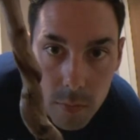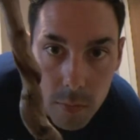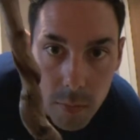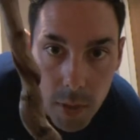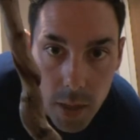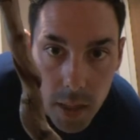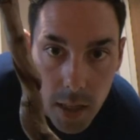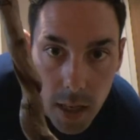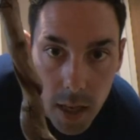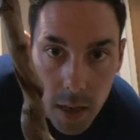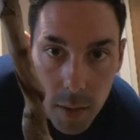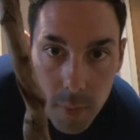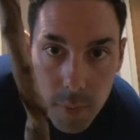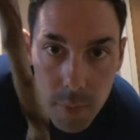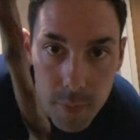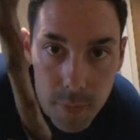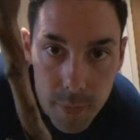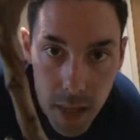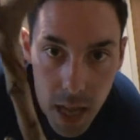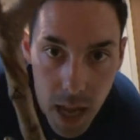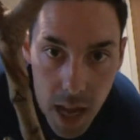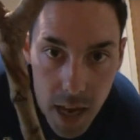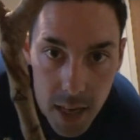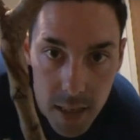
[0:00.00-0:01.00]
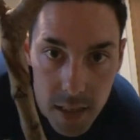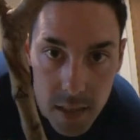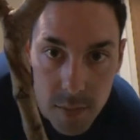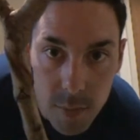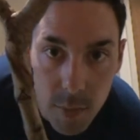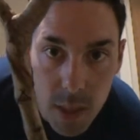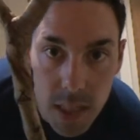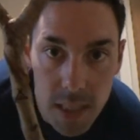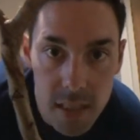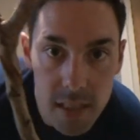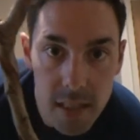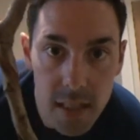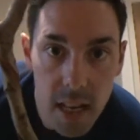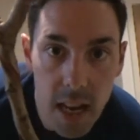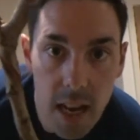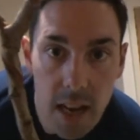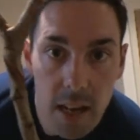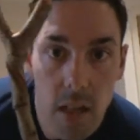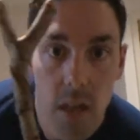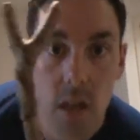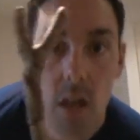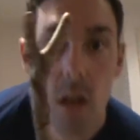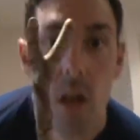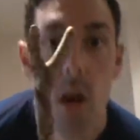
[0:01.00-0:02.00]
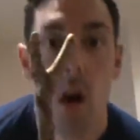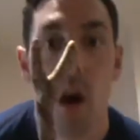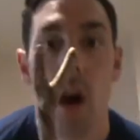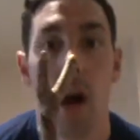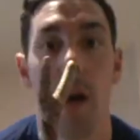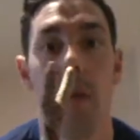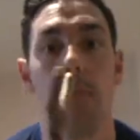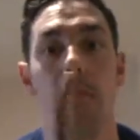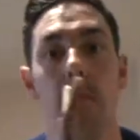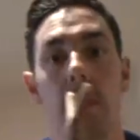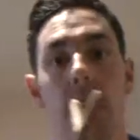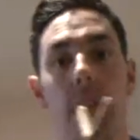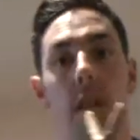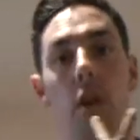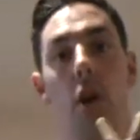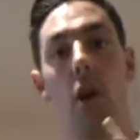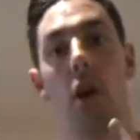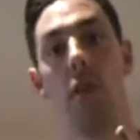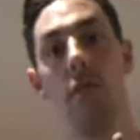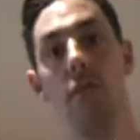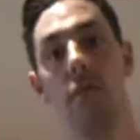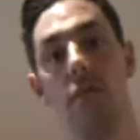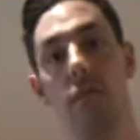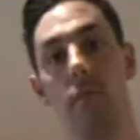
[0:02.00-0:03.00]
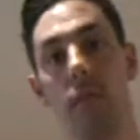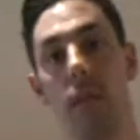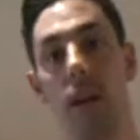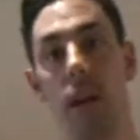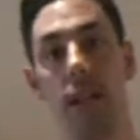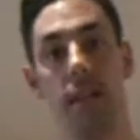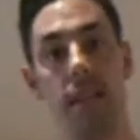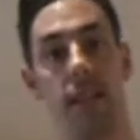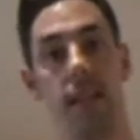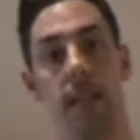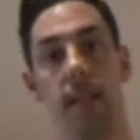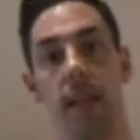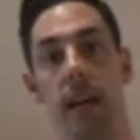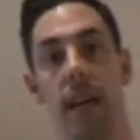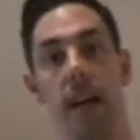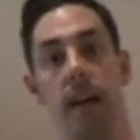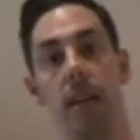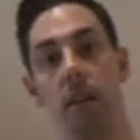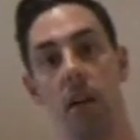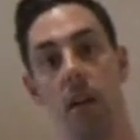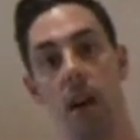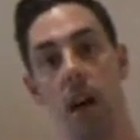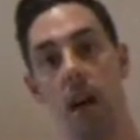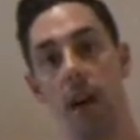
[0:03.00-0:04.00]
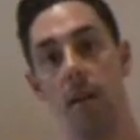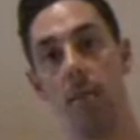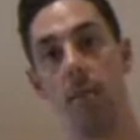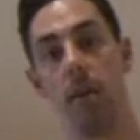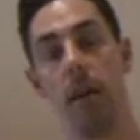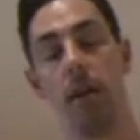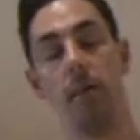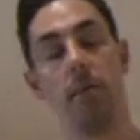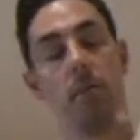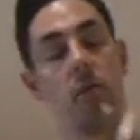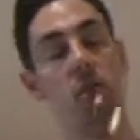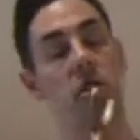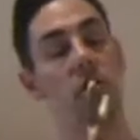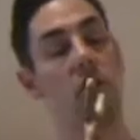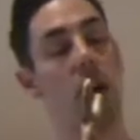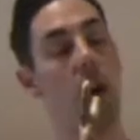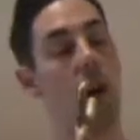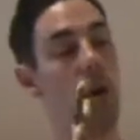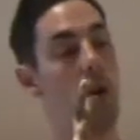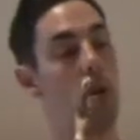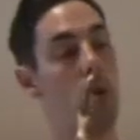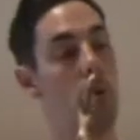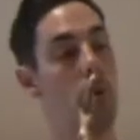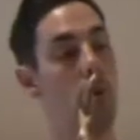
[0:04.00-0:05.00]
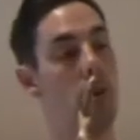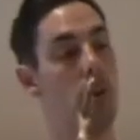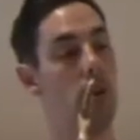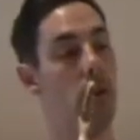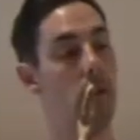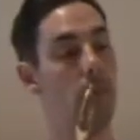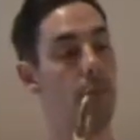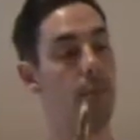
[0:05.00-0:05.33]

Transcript: but yeah, that is my stang. I'm not, as I said, I'm so,